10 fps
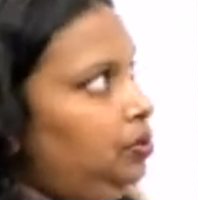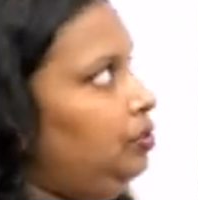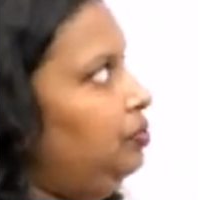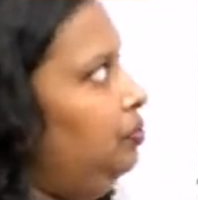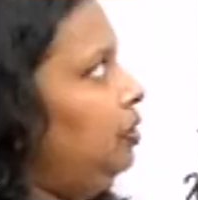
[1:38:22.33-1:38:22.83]

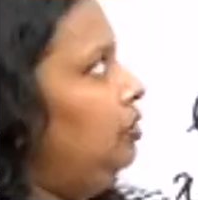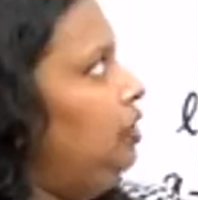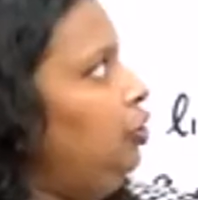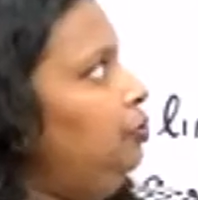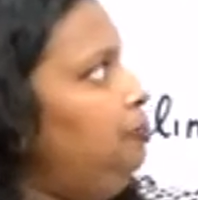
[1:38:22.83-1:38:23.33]
now
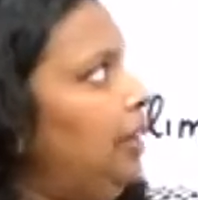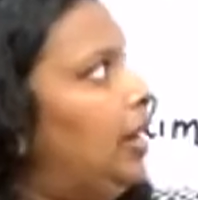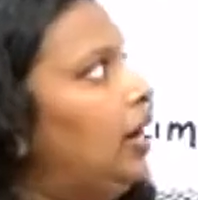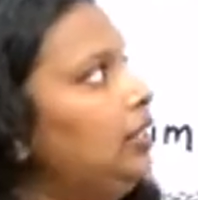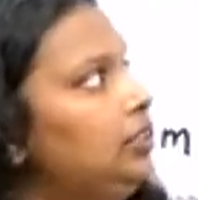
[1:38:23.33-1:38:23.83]
when you
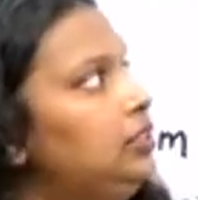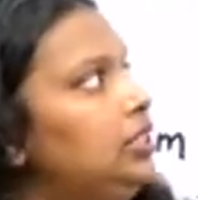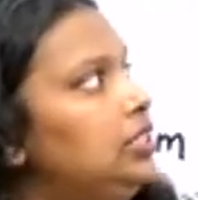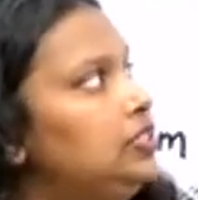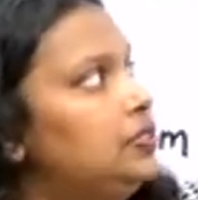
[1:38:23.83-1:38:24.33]
pair
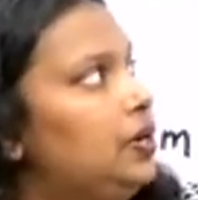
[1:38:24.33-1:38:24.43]
this